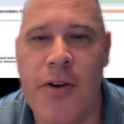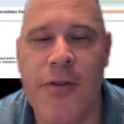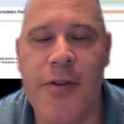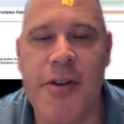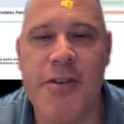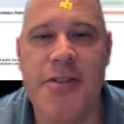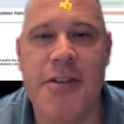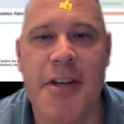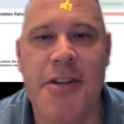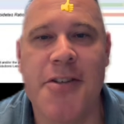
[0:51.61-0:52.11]

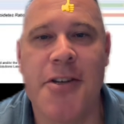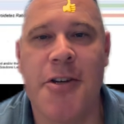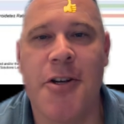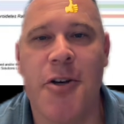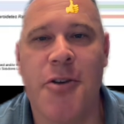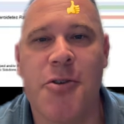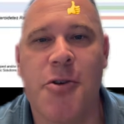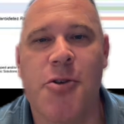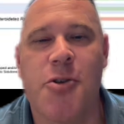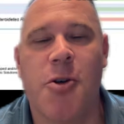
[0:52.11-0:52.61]
This test can
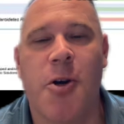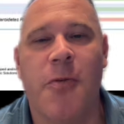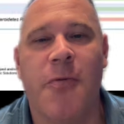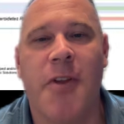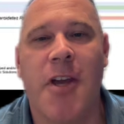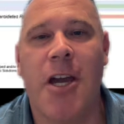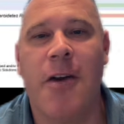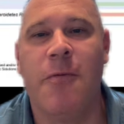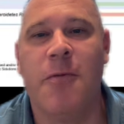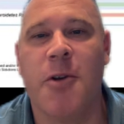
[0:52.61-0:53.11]
also show if
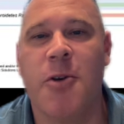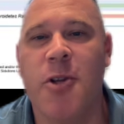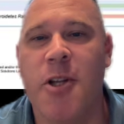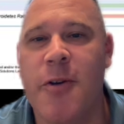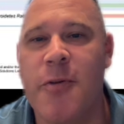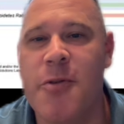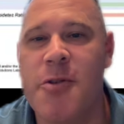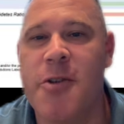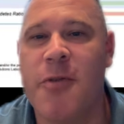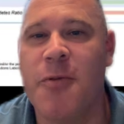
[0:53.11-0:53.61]
they have low
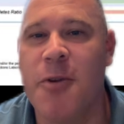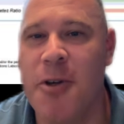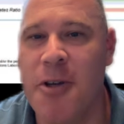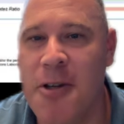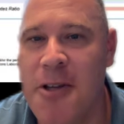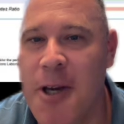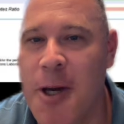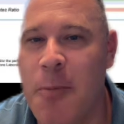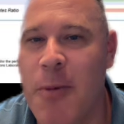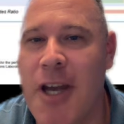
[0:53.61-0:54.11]
levels of
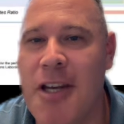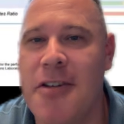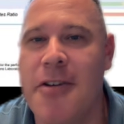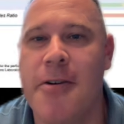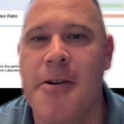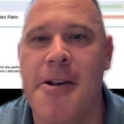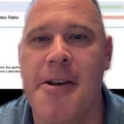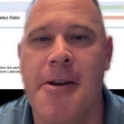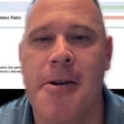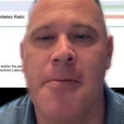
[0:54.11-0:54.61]
good gut
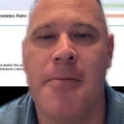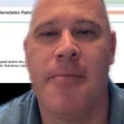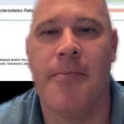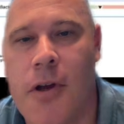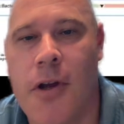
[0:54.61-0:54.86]
bacteria.